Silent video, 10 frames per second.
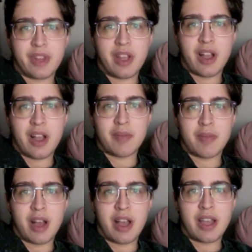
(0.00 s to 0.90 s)

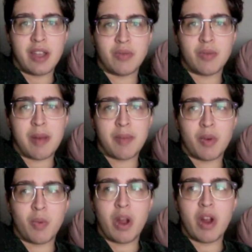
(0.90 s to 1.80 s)
I remember
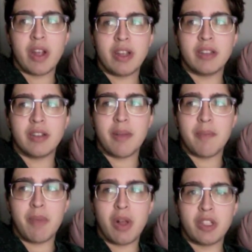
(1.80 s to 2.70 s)
wearing
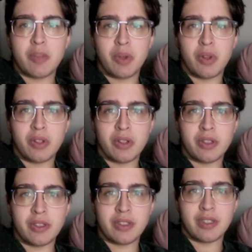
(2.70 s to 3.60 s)

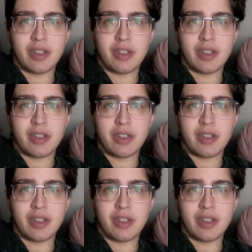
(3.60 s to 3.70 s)
multiple